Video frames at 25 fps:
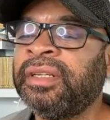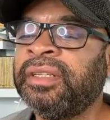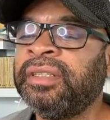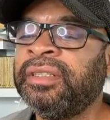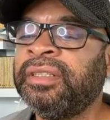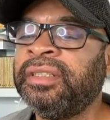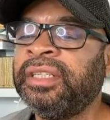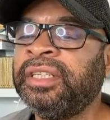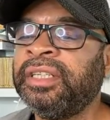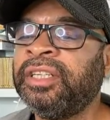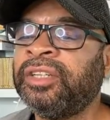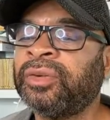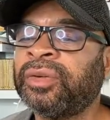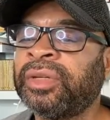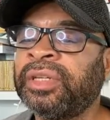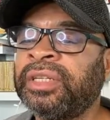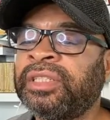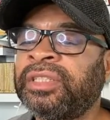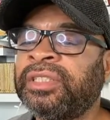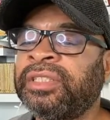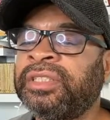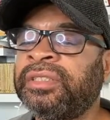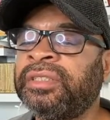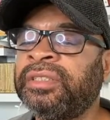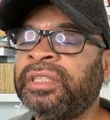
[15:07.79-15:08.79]

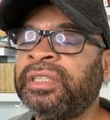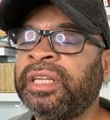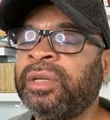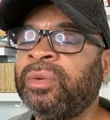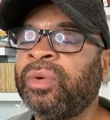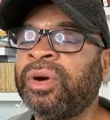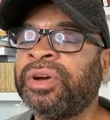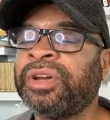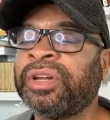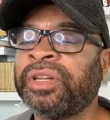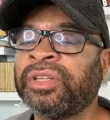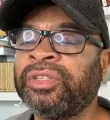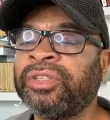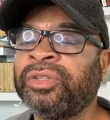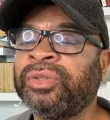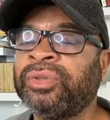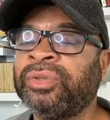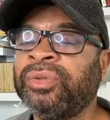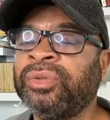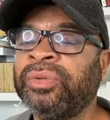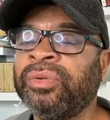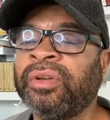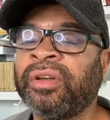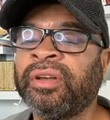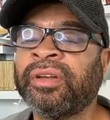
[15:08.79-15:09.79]
decreased D1 or 2.
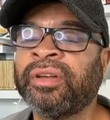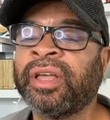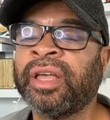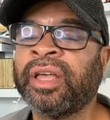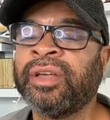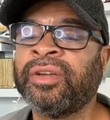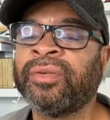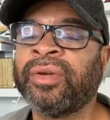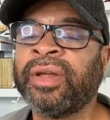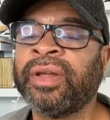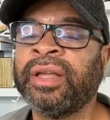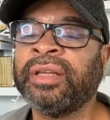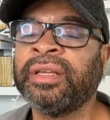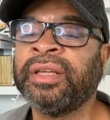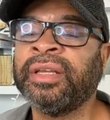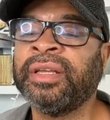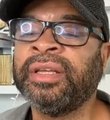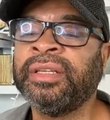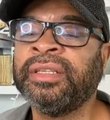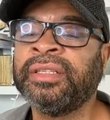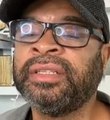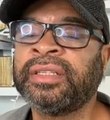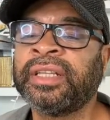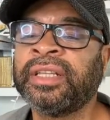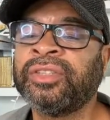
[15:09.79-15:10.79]
Okay, great.
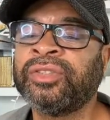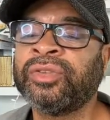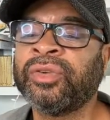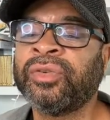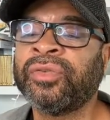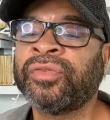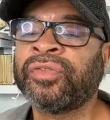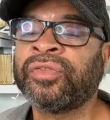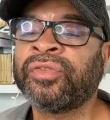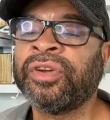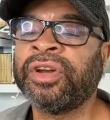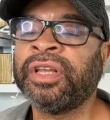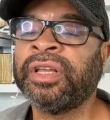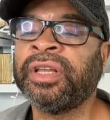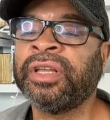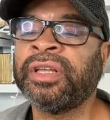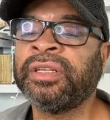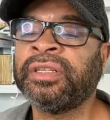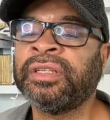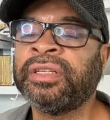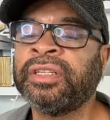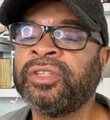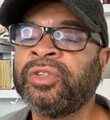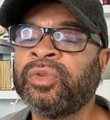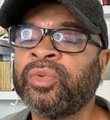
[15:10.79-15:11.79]
Schizophrenia,
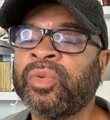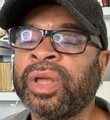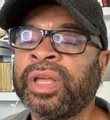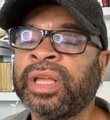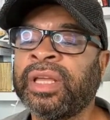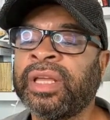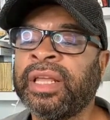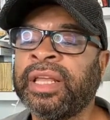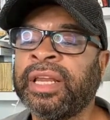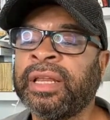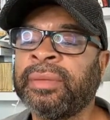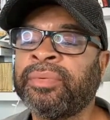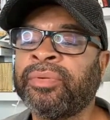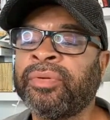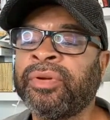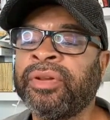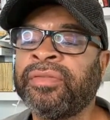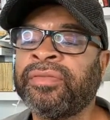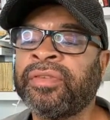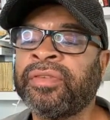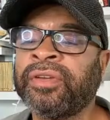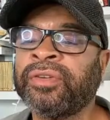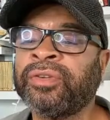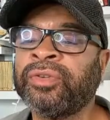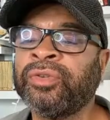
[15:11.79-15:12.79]
dysregulated
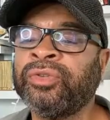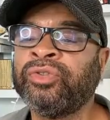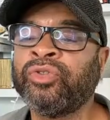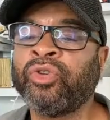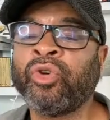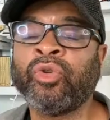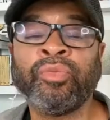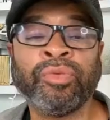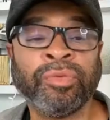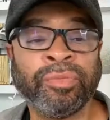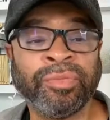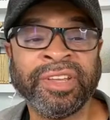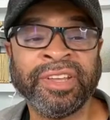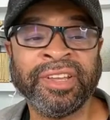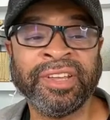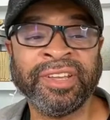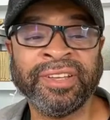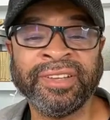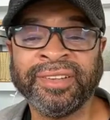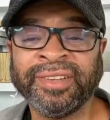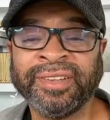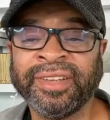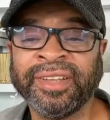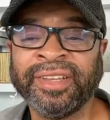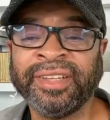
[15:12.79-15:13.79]
prefrontal dopamine.
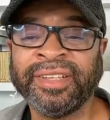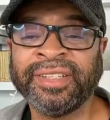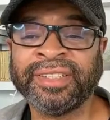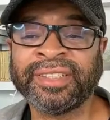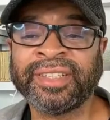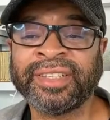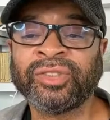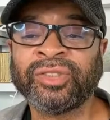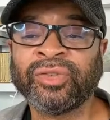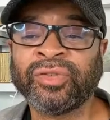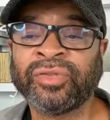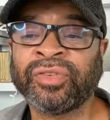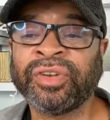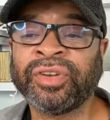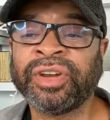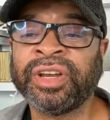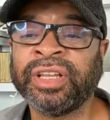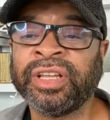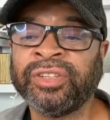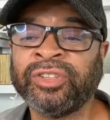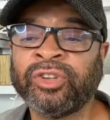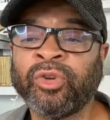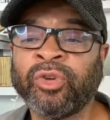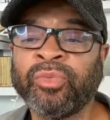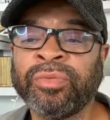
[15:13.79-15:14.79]
Schizophrenia,
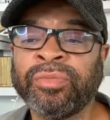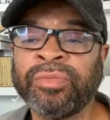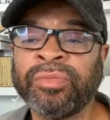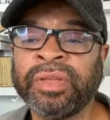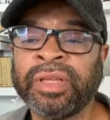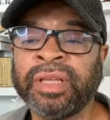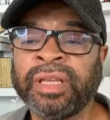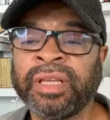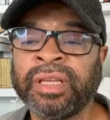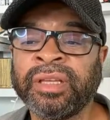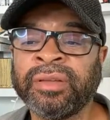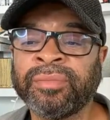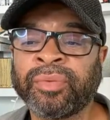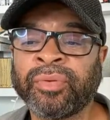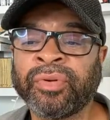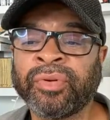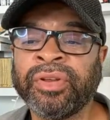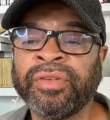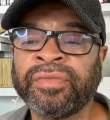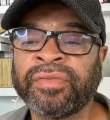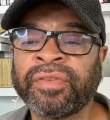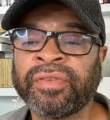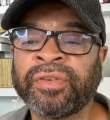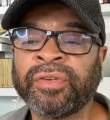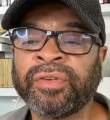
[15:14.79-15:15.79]
dopamine,
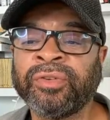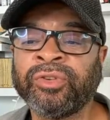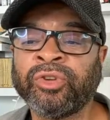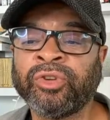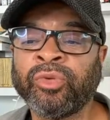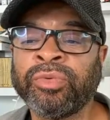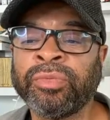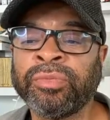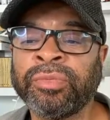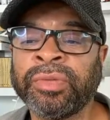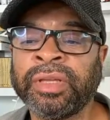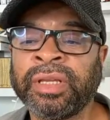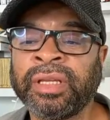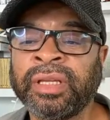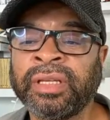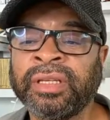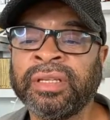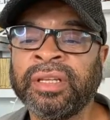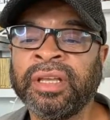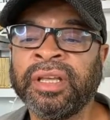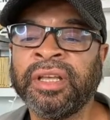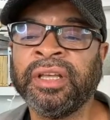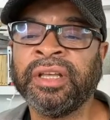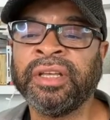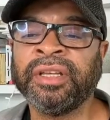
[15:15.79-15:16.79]
prefrontal dopamine,
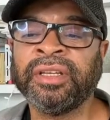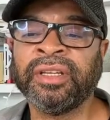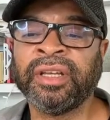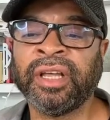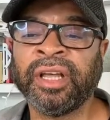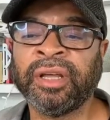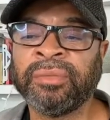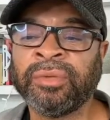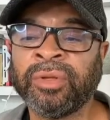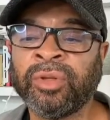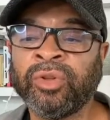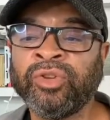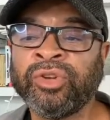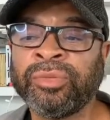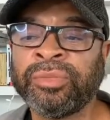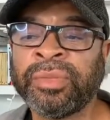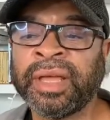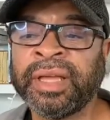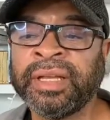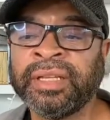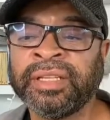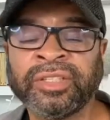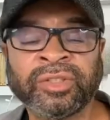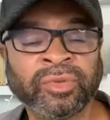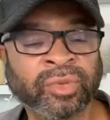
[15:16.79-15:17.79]

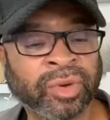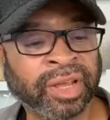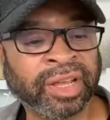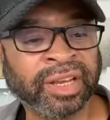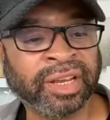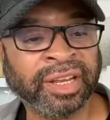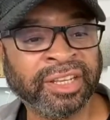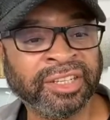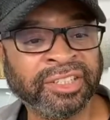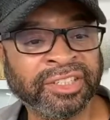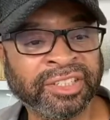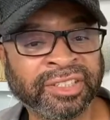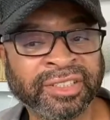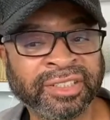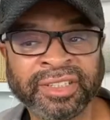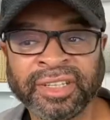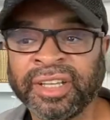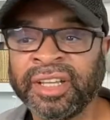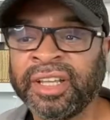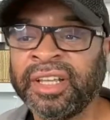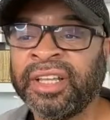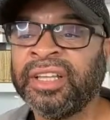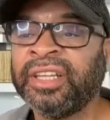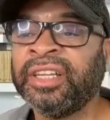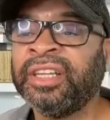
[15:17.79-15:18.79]
glutamate dysregulation.
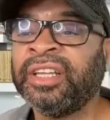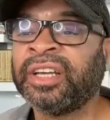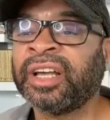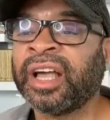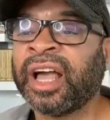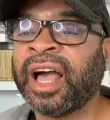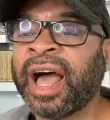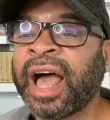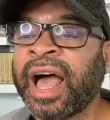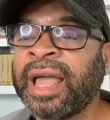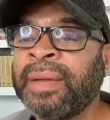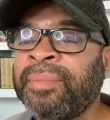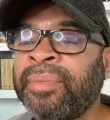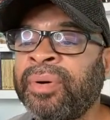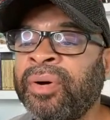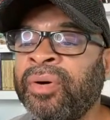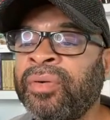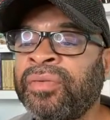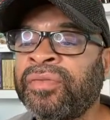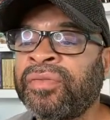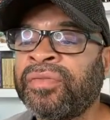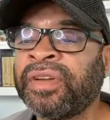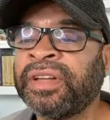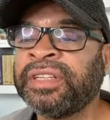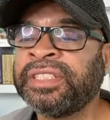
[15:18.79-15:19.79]
Look,
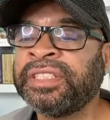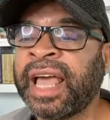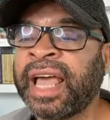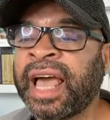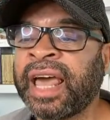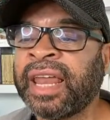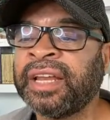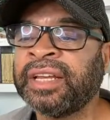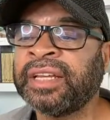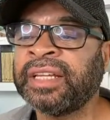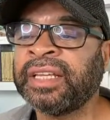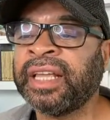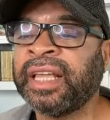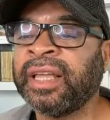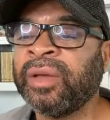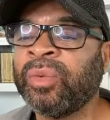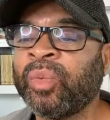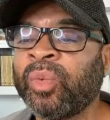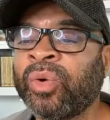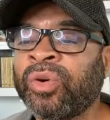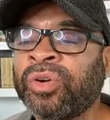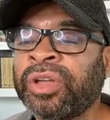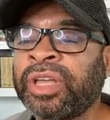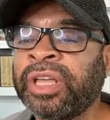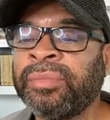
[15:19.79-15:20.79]
hypofrontality and
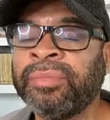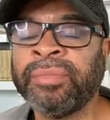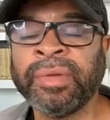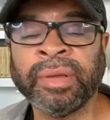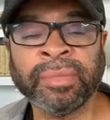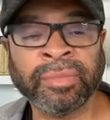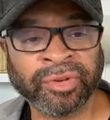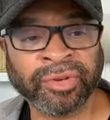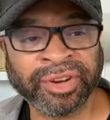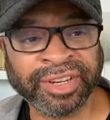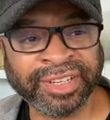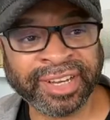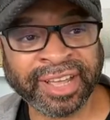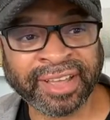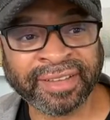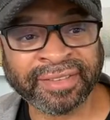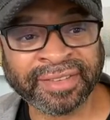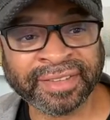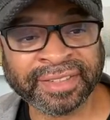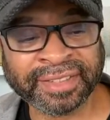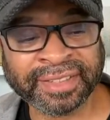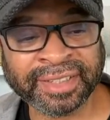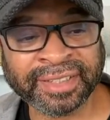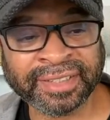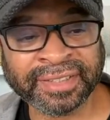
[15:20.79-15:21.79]
working memory
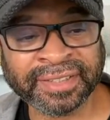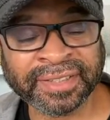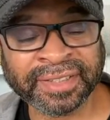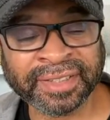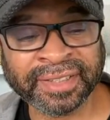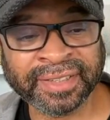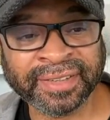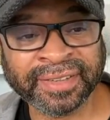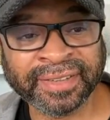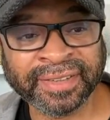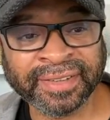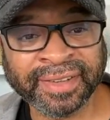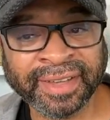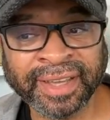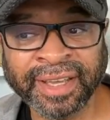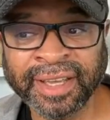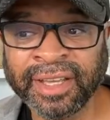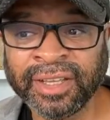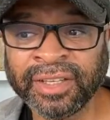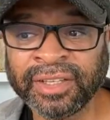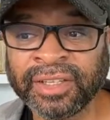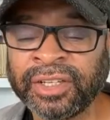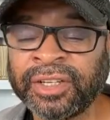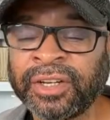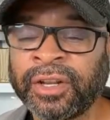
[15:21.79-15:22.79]
deficits.
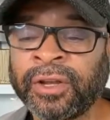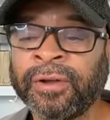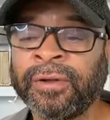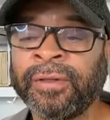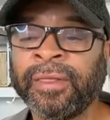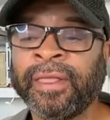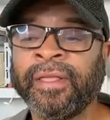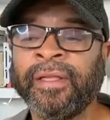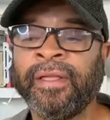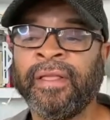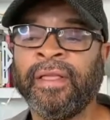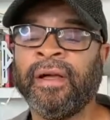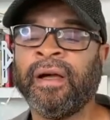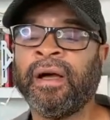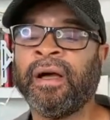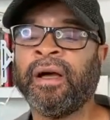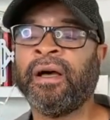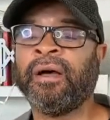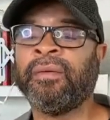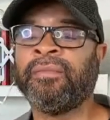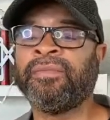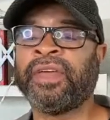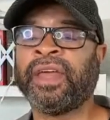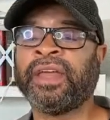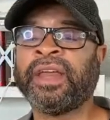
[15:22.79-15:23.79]
You know,
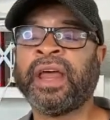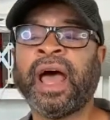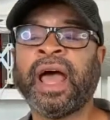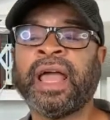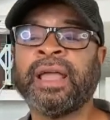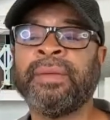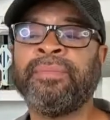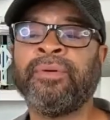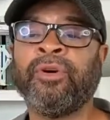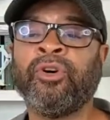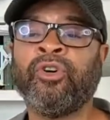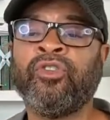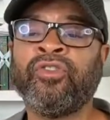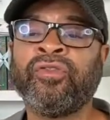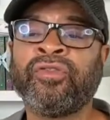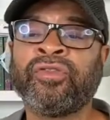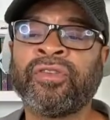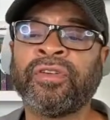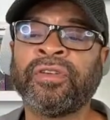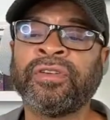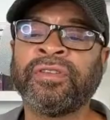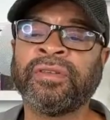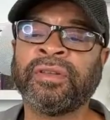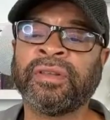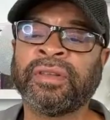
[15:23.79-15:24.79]
that hypo for
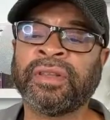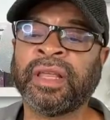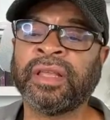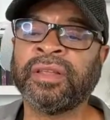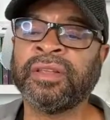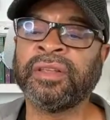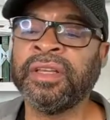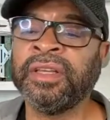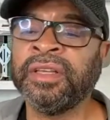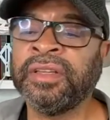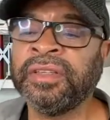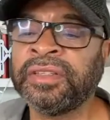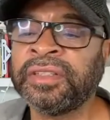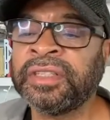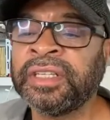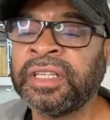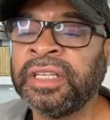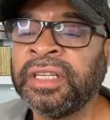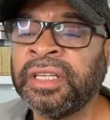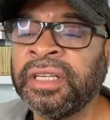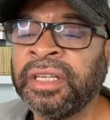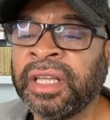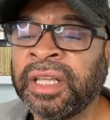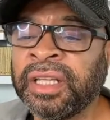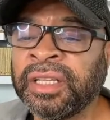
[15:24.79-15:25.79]
that.
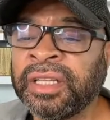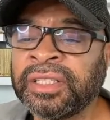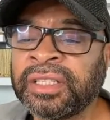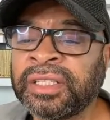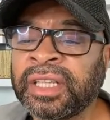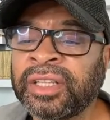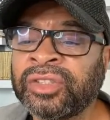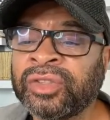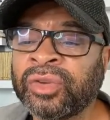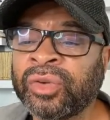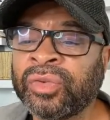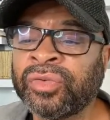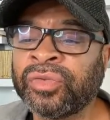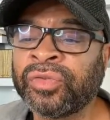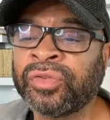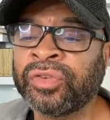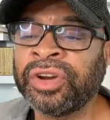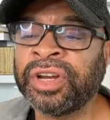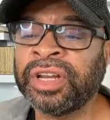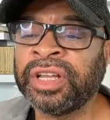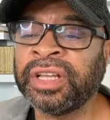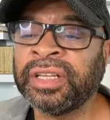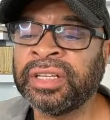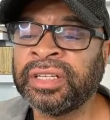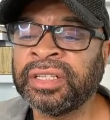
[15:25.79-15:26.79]
See, in
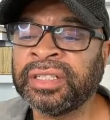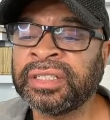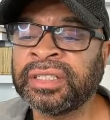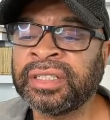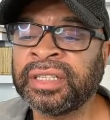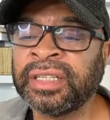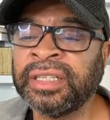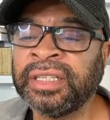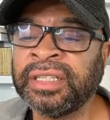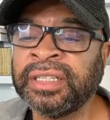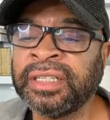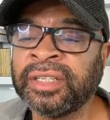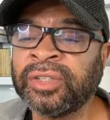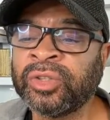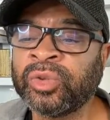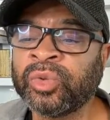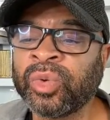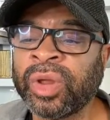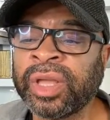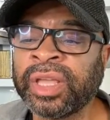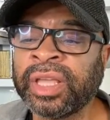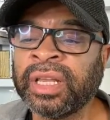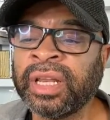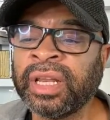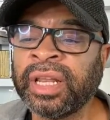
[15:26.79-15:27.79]
schizophrenia, see
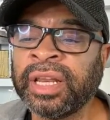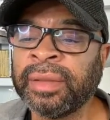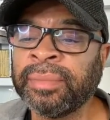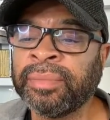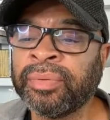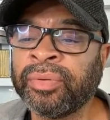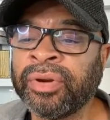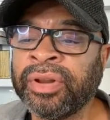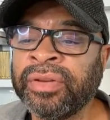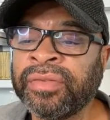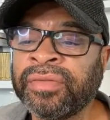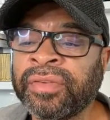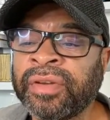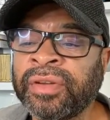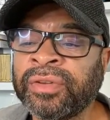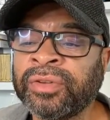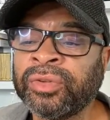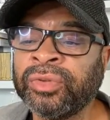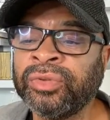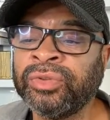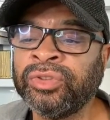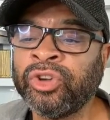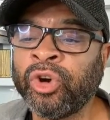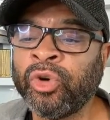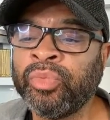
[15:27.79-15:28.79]
dysregulated prefrontal
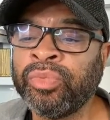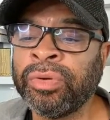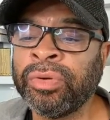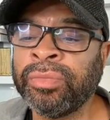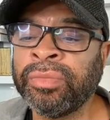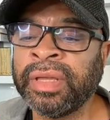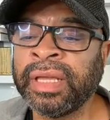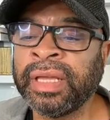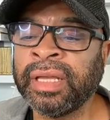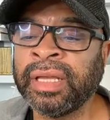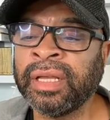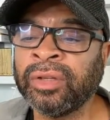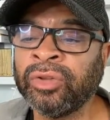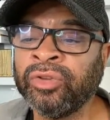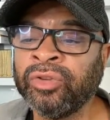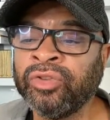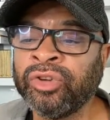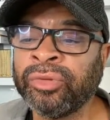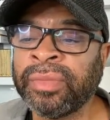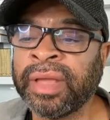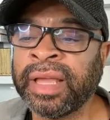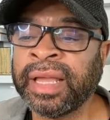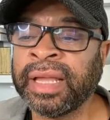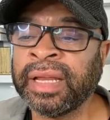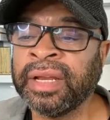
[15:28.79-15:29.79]
dopamine
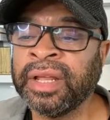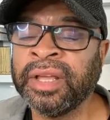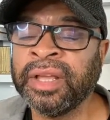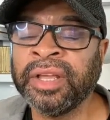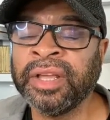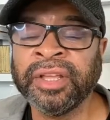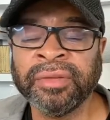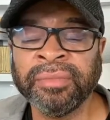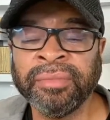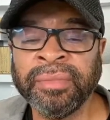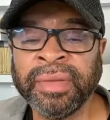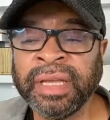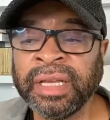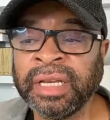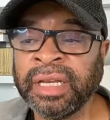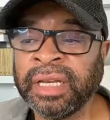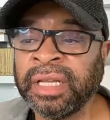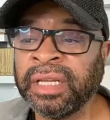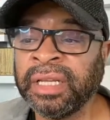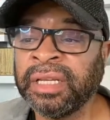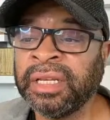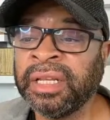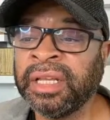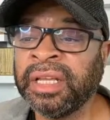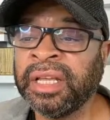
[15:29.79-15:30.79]
glutamate, meaning